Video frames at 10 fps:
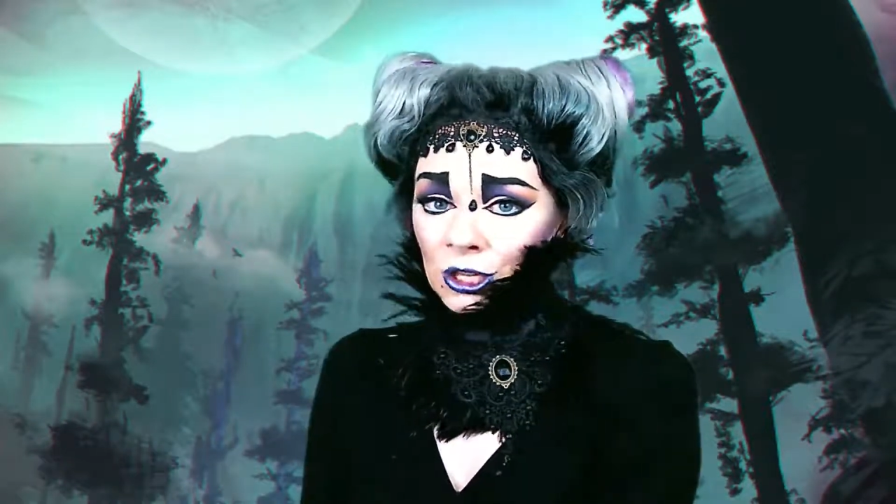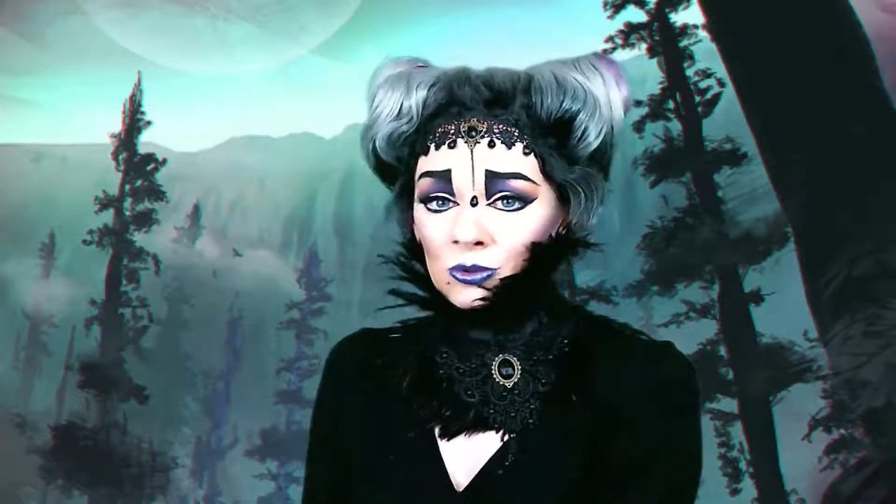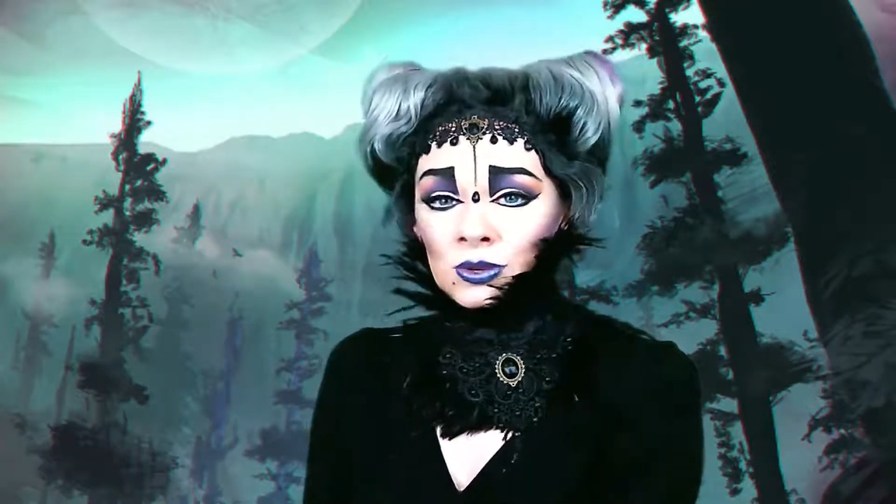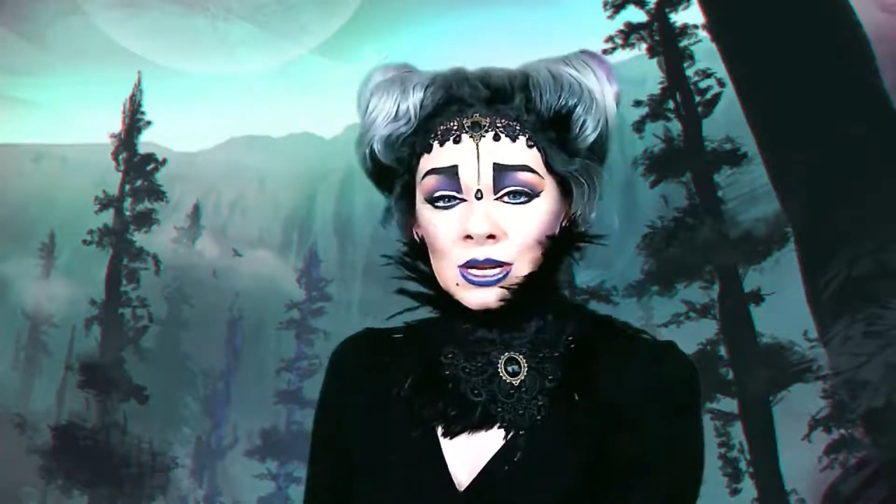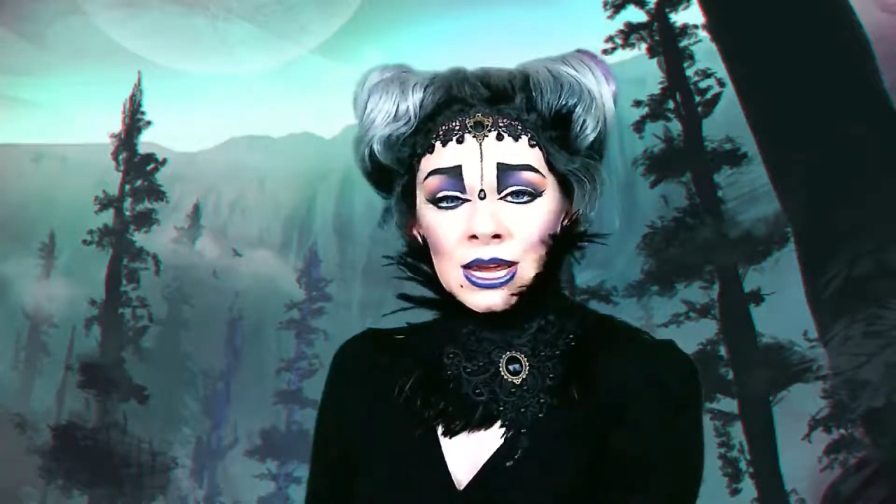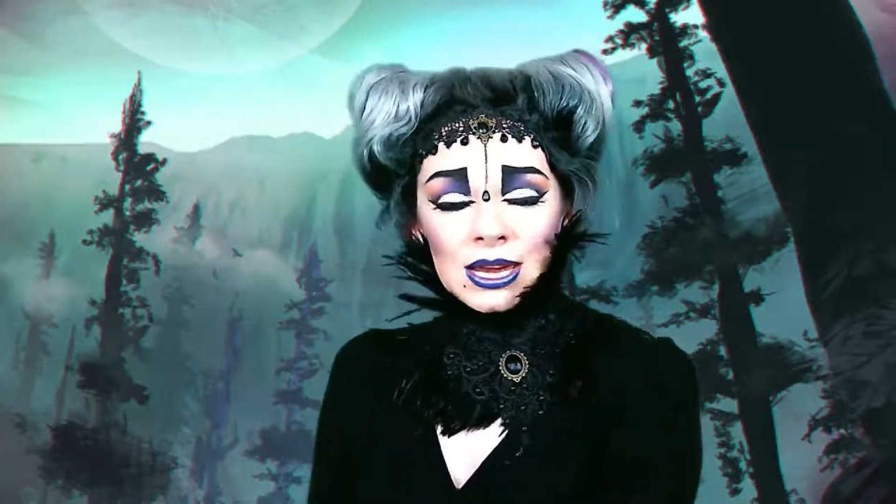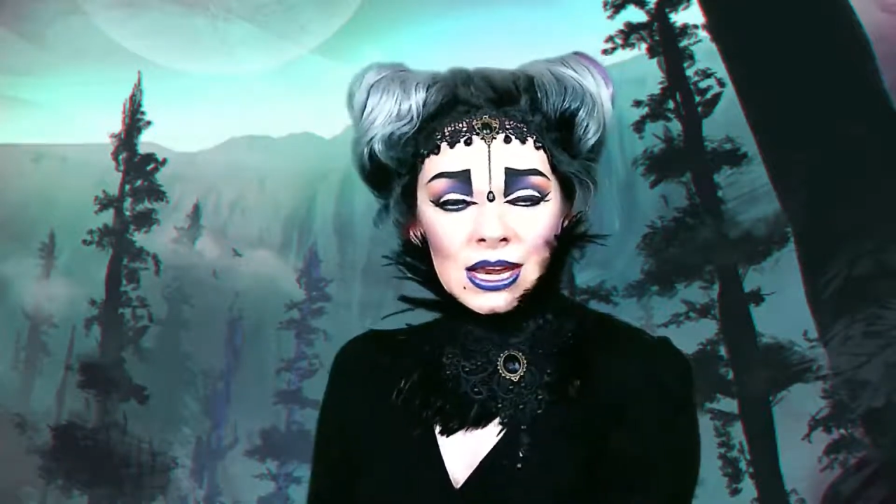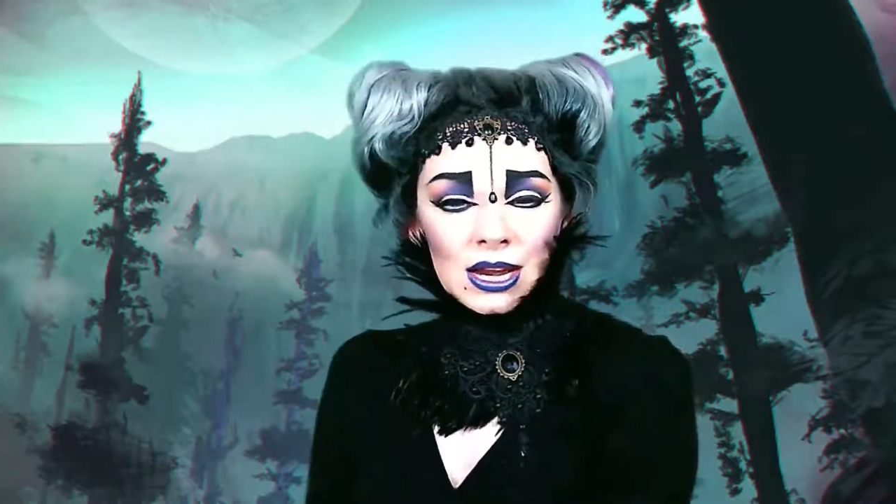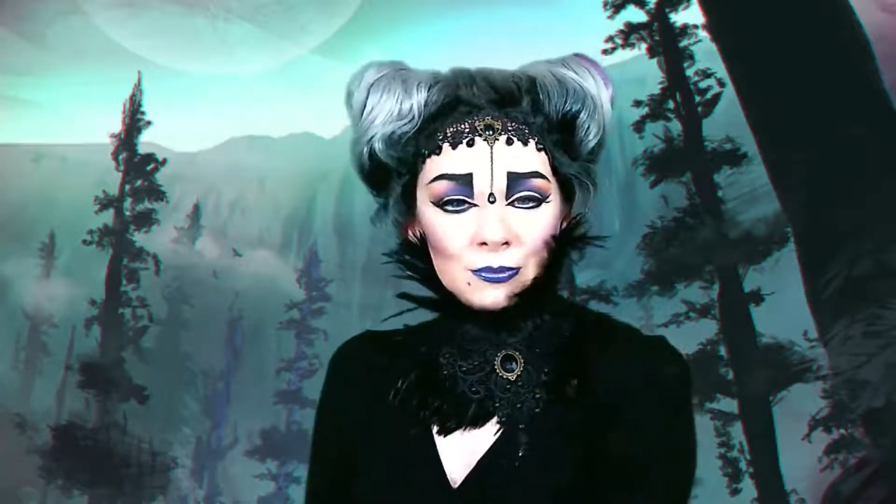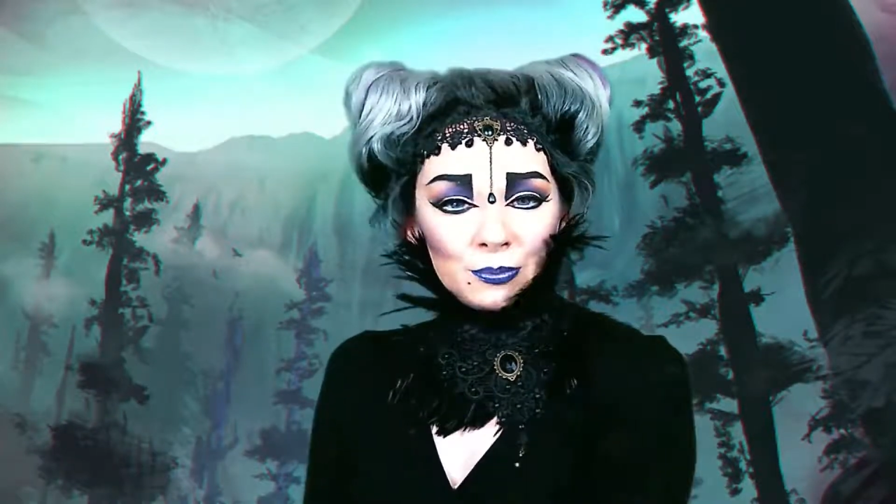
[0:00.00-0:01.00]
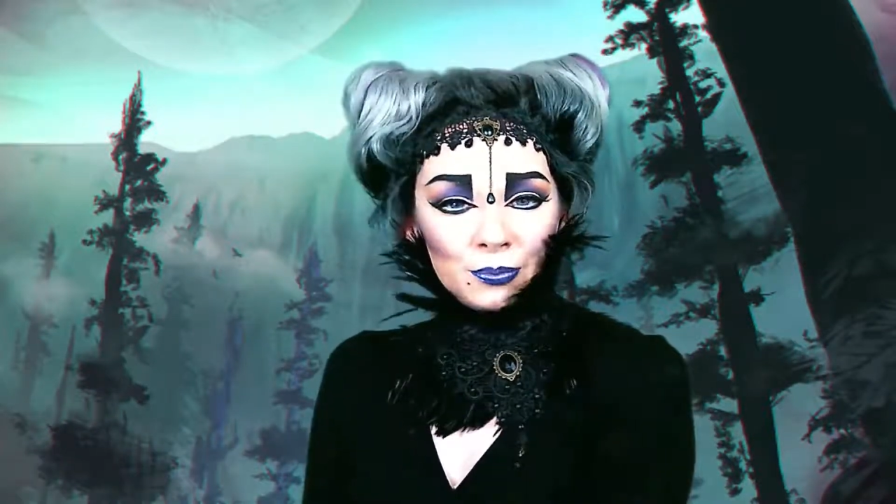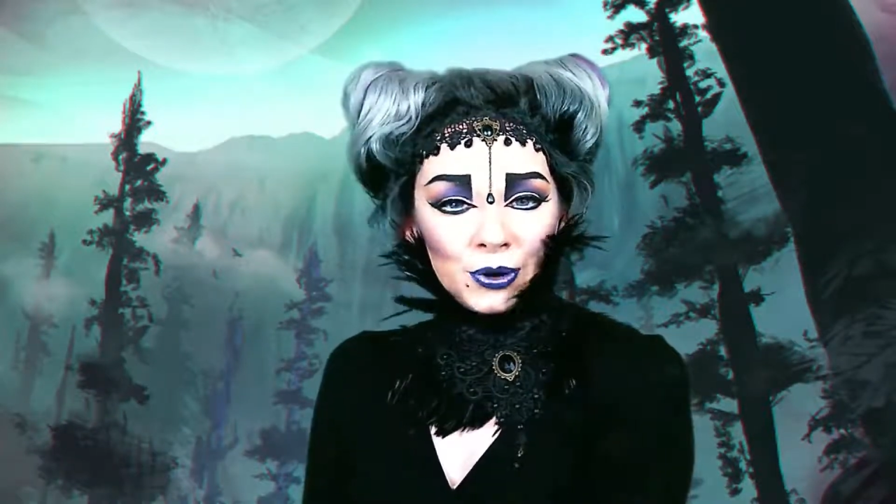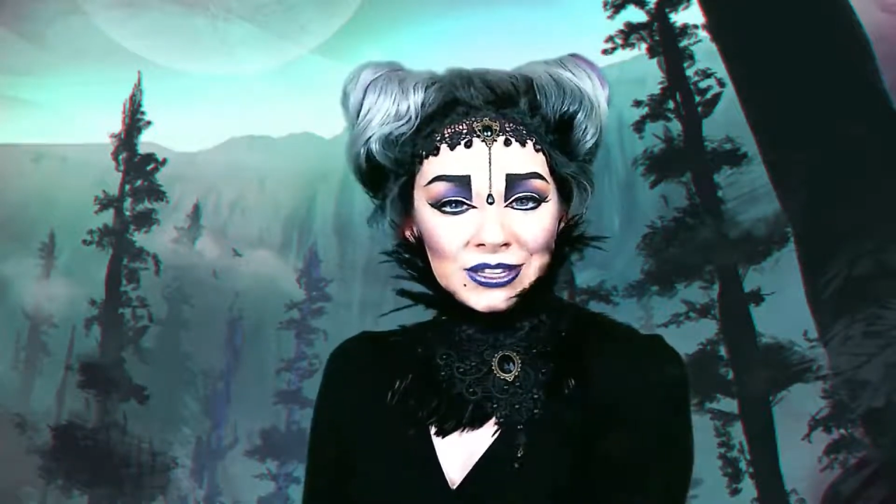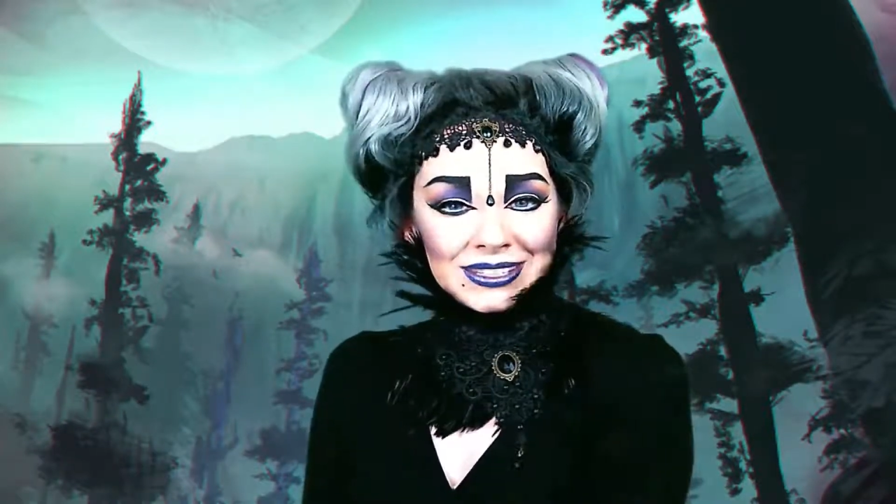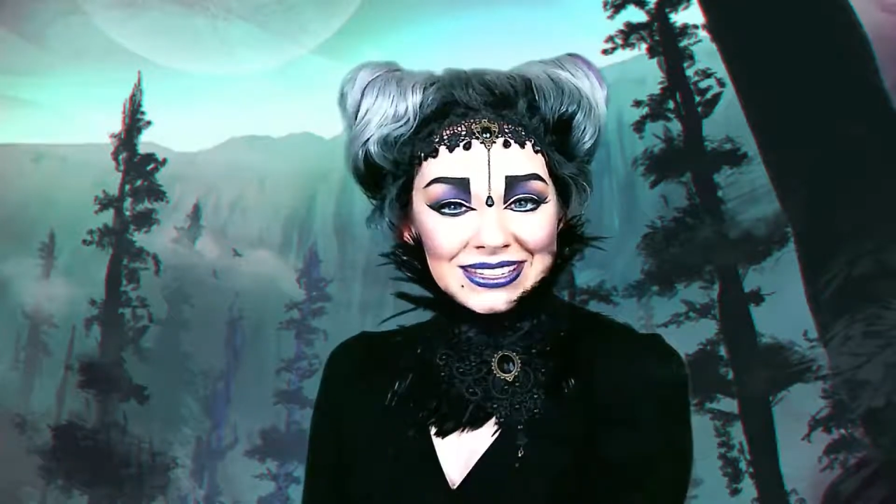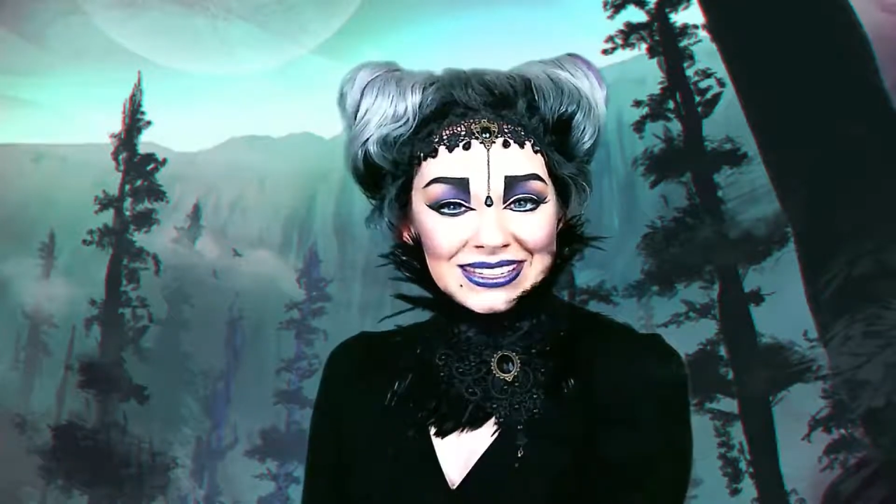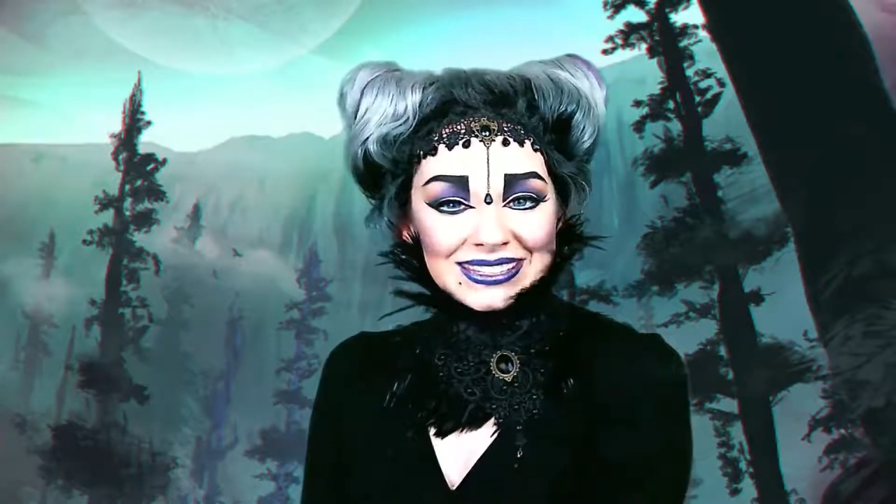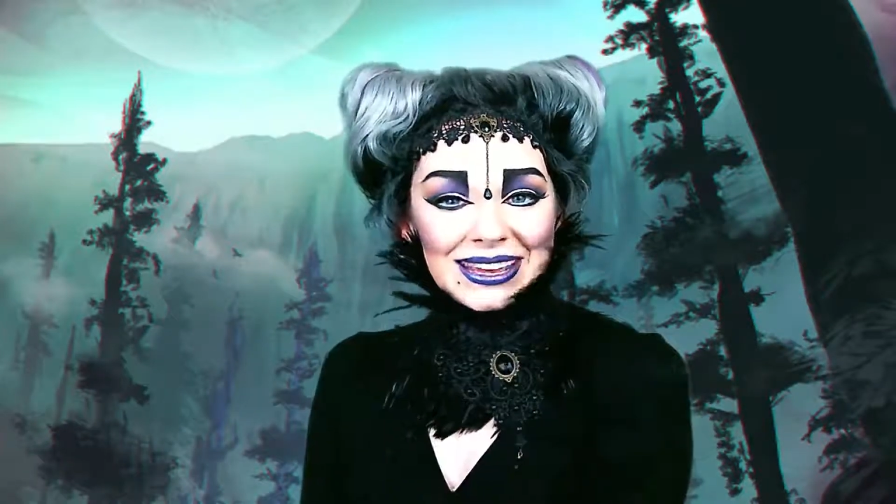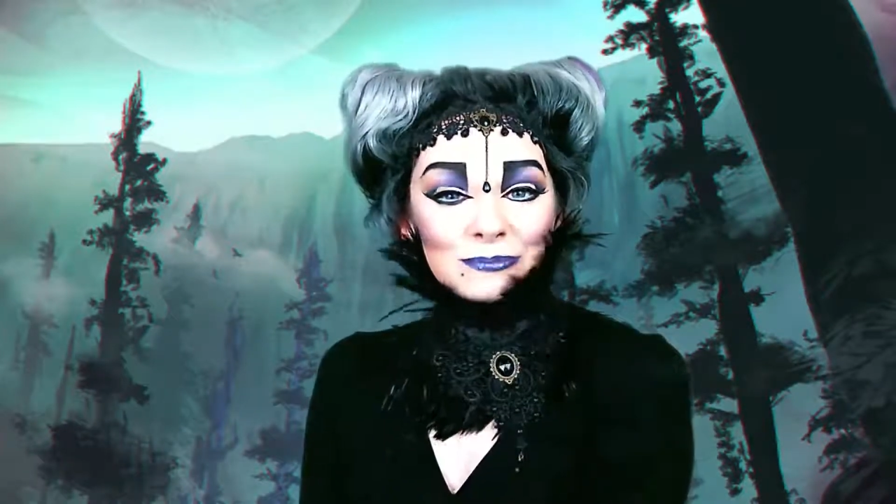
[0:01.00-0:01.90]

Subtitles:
unique princes